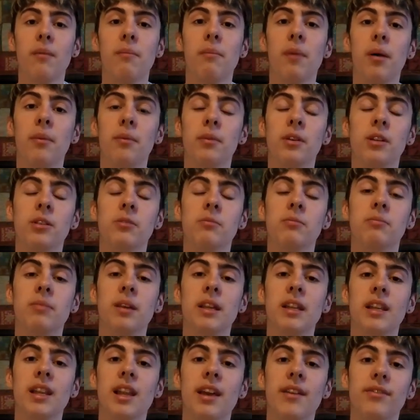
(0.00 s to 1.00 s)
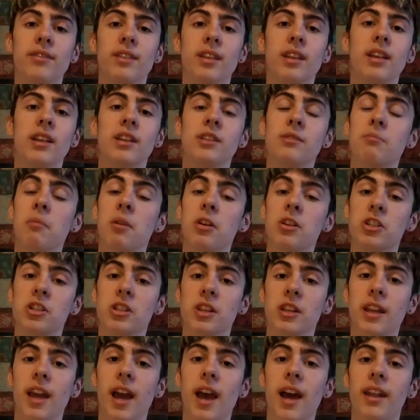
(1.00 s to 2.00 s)
but I'm going to be lifting as much as
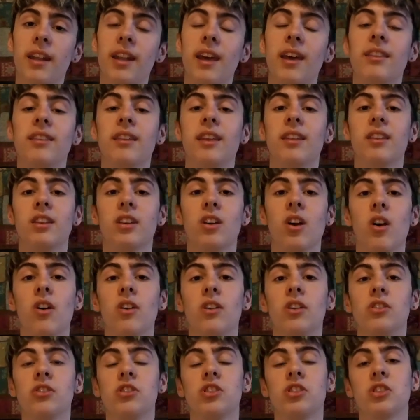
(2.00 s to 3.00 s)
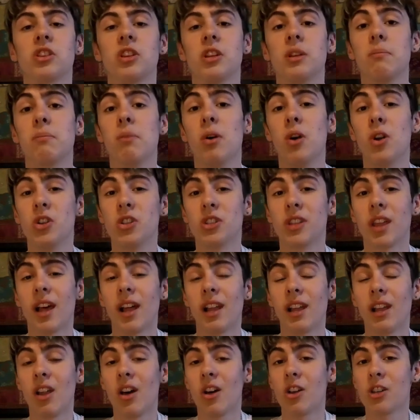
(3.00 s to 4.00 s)
I can, and then the cardio is just going to push
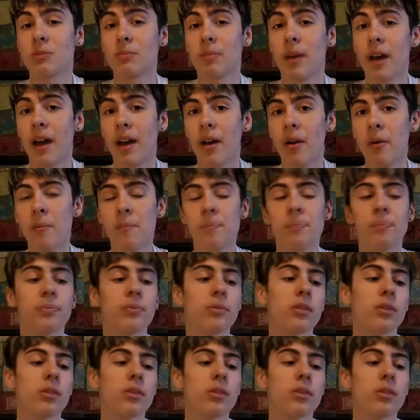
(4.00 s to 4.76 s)
that last bit out.